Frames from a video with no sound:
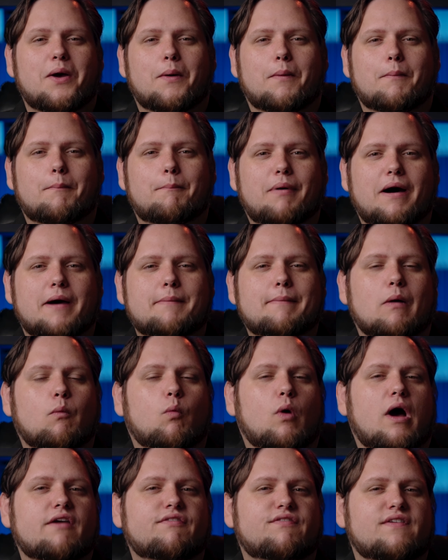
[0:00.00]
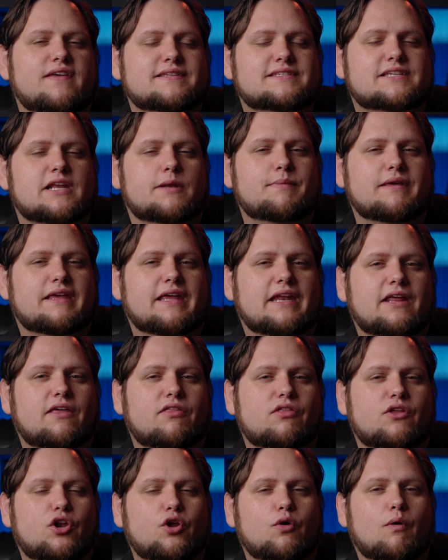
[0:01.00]
but my wife is going to be getting
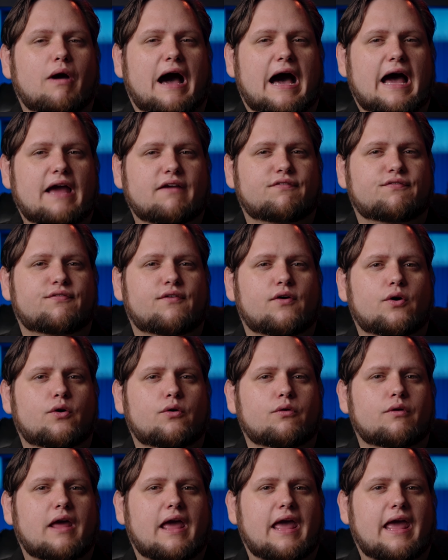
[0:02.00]
the new iPhone,